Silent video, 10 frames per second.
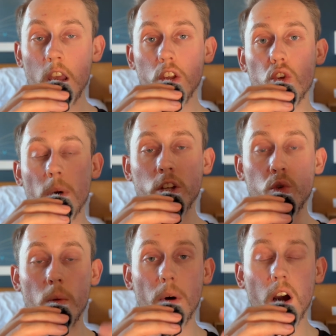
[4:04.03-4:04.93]
you do
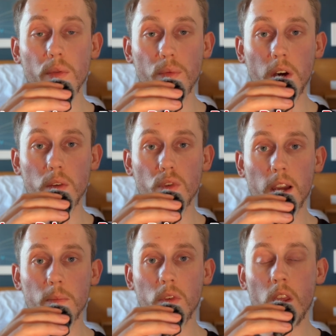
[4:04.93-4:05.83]
the bar for 5
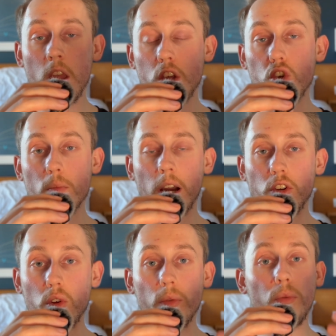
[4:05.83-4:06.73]
reps, you might
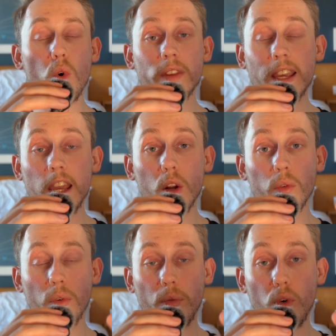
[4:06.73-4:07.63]
do 40
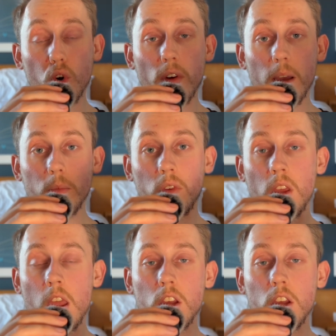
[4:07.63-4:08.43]
kilos for 4 reps,